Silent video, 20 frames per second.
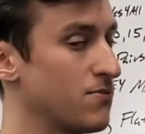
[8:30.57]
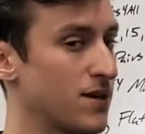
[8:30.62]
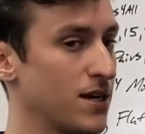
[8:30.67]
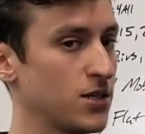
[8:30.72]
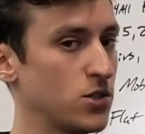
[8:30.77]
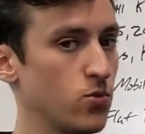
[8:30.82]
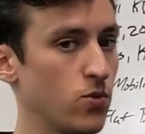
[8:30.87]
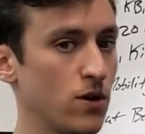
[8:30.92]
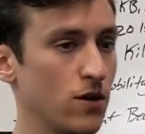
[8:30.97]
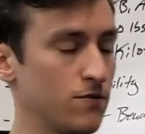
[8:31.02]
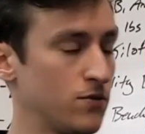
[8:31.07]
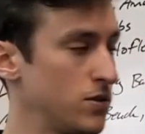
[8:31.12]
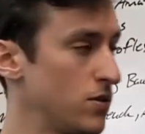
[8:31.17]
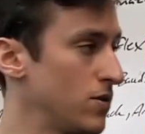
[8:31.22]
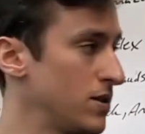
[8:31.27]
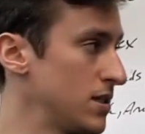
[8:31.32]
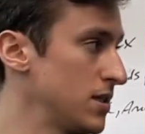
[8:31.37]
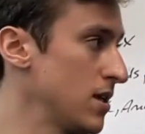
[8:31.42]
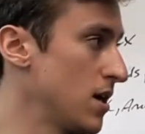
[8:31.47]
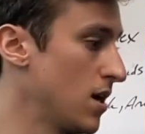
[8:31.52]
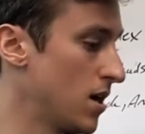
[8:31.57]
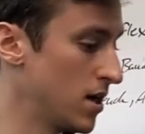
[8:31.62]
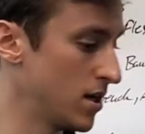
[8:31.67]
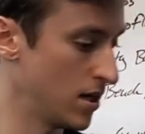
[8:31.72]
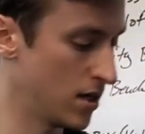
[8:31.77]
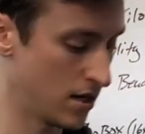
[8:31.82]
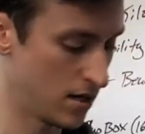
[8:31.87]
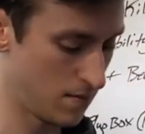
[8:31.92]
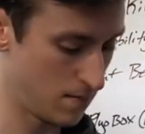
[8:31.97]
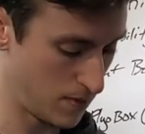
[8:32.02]
by 12. So it's not
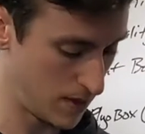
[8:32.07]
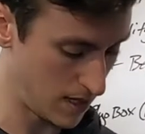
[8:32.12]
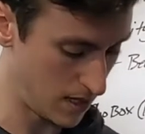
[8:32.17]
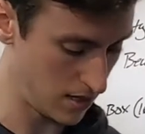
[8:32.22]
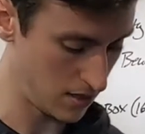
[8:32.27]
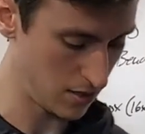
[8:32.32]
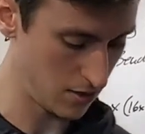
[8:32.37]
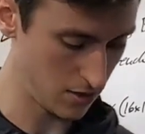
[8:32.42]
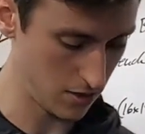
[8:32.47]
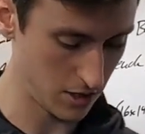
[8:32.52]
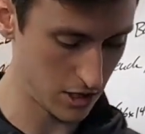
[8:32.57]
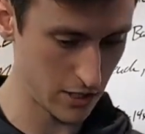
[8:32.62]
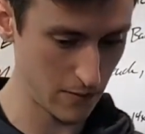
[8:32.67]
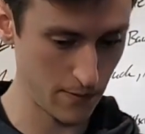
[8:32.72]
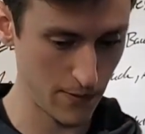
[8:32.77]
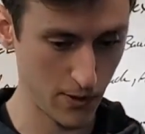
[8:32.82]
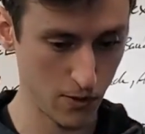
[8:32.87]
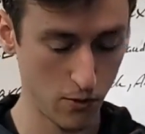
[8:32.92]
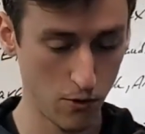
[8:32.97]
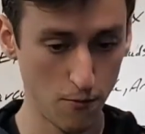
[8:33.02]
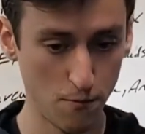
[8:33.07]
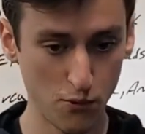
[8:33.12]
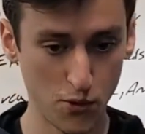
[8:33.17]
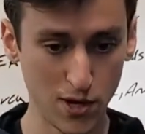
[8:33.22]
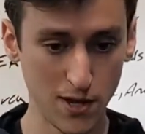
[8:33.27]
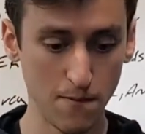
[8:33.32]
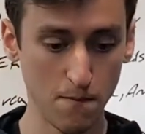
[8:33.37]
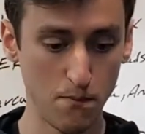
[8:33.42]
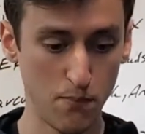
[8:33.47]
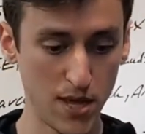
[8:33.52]
going to be your typical
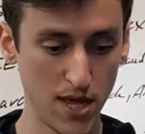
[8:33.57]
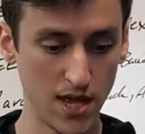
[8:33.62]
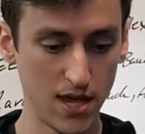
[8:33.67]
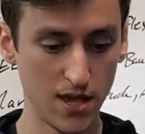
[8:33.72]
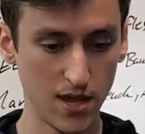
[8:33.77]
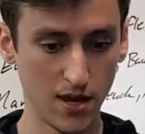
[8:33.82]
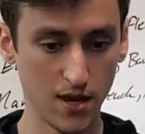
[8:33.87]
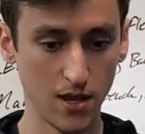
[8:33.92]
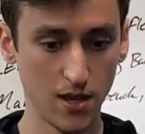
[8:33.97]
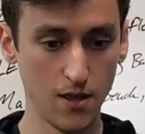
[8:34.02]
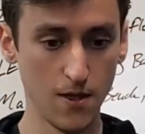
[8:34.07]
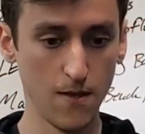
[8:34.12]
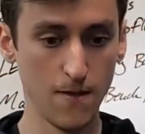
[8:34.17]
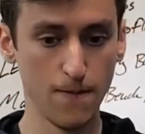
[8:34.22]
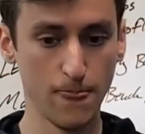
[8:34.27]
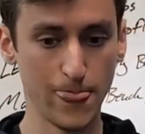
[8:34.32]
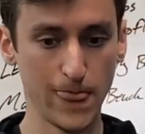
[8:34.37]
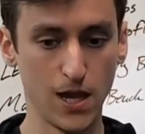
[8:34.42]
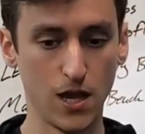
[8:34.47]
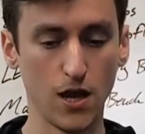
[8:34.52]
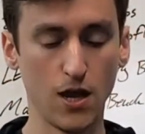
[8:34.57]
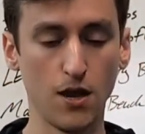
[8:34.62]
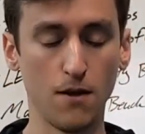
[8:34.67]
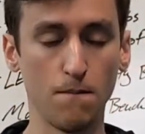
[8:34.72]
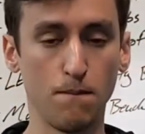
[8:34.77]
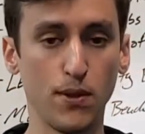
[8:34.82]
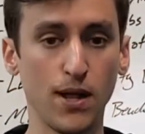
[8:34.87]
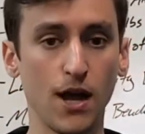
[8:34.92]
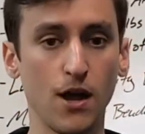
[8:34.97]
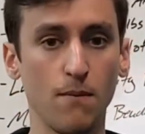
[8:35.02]
pretty big
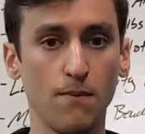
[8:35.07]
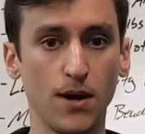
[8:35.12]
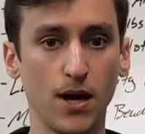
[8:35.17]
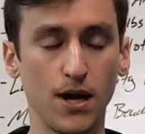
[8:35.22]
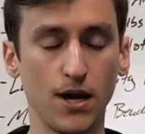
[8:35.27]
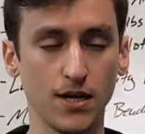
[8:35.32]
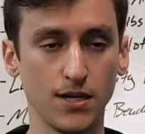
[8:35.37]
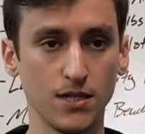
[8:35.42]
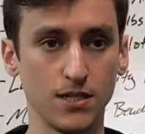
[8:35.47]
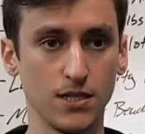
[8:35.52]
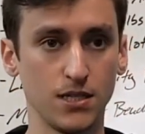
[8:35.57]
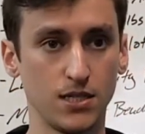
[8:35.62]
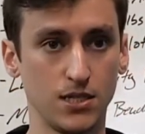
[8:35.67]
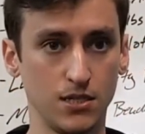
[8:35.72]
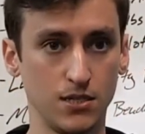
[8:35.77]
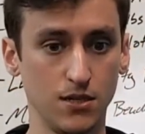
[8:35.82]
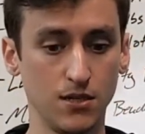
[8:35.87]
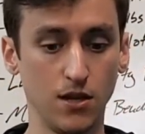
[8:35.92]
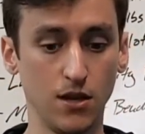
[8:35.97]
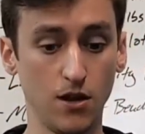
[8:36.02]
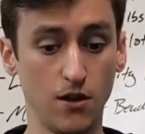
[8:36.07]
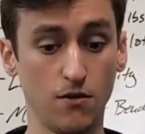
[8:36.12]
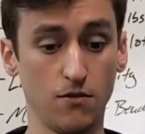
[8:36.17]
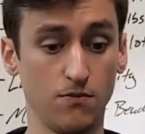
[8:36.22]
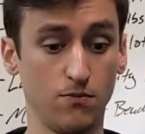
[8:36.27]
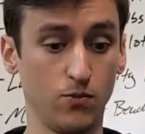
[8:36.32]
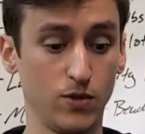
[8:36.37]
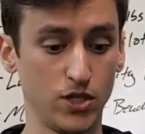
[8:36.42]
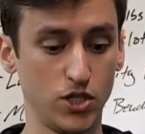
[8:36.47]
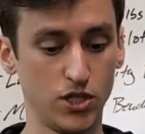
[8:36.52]
plyo box,
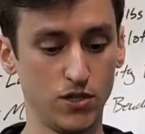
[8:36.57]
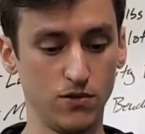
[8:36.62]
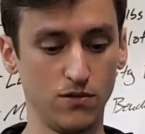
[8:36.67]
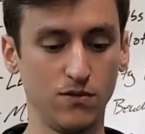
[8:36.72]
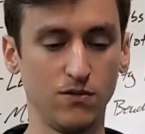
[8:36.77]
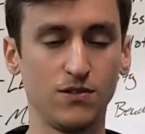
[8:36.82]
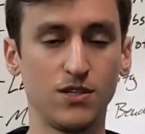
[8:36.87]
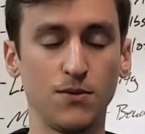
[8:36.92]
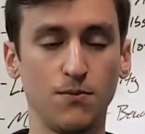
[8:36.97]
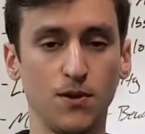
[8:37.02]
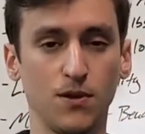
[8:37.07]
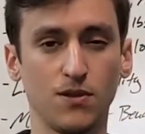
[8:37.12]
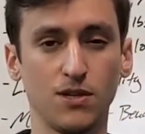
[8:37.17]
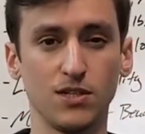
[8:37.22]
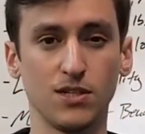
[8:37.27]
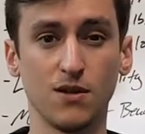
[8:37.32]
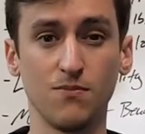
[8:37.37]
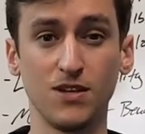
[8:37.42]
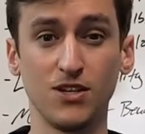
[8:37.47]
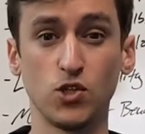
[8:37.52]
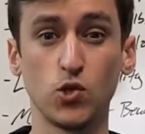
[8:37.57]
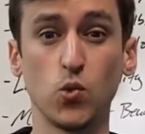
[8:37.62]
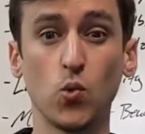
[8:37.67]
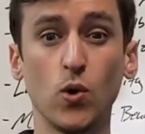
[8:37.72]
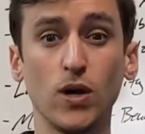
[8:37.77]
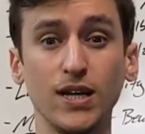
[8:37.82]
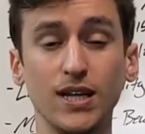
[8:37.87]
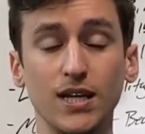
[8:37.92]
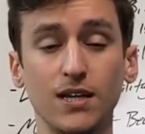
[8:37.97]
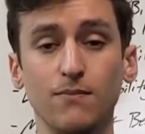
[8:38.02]
which typically is going to be
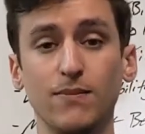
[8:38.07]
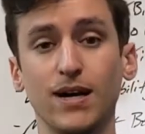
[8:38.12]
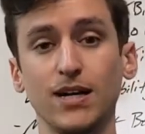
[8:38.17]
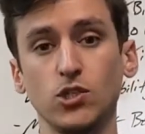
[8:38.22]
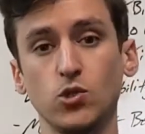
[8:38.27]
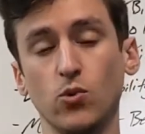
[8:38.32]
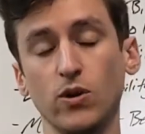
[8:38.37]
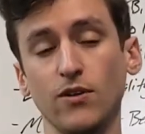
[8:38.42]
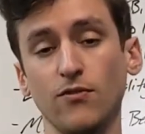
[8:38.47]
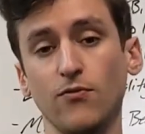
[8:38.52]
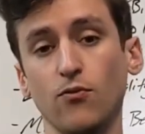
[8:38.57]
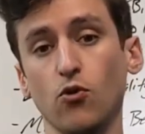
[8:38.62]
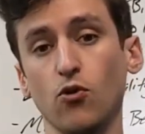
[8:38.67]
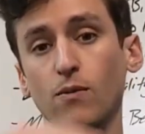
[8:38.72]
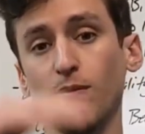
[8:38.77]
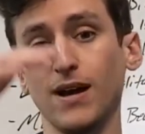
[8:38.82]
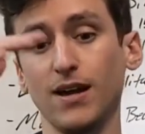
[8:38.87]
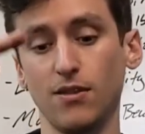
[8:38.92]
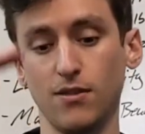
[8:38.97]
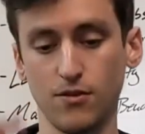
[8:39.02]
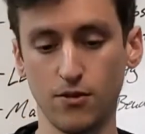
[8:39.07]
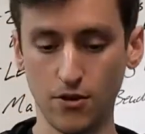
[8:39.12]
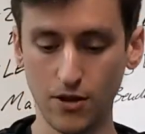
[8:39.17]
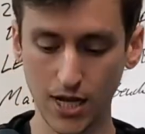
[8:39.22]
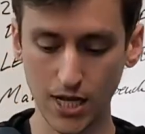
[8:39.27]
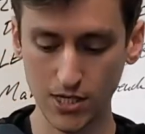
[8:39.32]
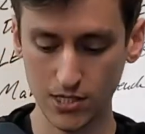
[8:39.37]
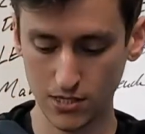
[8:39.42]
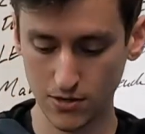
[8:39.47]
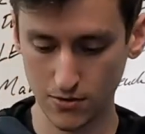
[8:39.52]
20 by 24 by
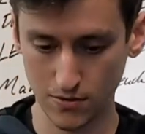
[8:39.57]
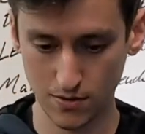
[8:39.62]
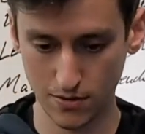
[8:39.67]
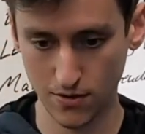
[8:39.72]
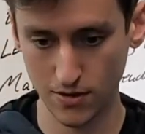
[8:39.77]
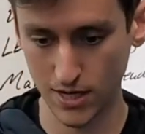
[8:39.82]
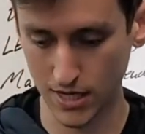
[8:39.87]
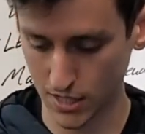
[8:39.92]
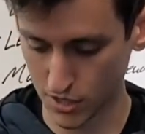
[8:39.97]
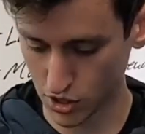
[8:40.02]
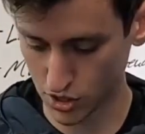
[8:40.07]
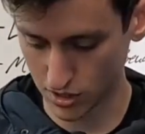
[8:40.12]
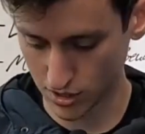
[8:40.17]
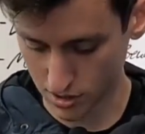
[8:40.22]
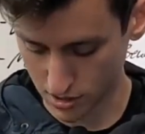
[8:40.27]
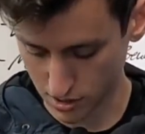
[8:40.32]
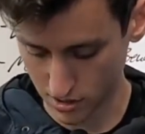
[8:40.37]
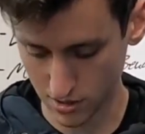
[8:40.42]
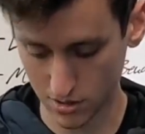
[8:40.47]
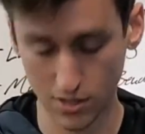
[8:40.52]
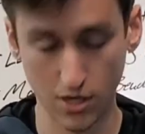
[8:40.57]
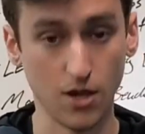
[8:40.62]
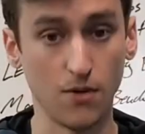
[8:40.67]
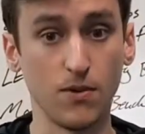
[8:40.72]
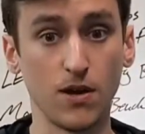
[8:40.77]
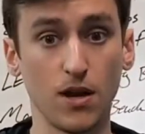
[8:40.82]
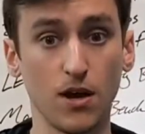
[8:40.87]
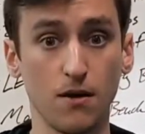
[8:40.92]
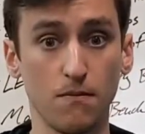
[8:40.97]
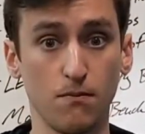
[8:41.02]
30. So 30 inches
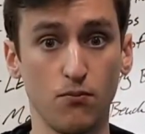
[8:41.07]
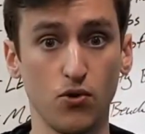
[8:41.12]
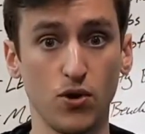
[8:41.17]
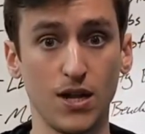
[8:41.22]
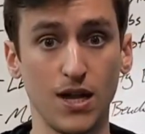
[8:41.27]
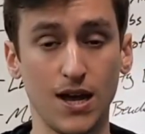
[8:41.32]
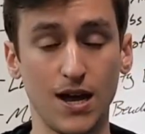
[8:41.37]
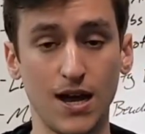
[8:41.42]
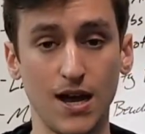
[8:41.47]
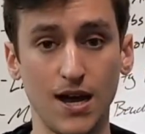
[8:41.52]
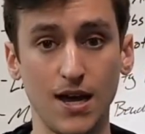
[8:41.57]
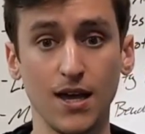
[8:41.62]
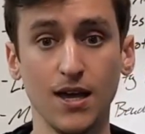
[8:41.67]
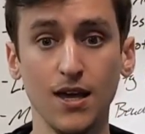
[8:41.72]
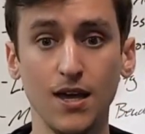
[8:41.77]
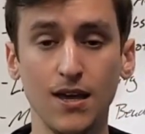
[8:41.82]
coming up pretty high.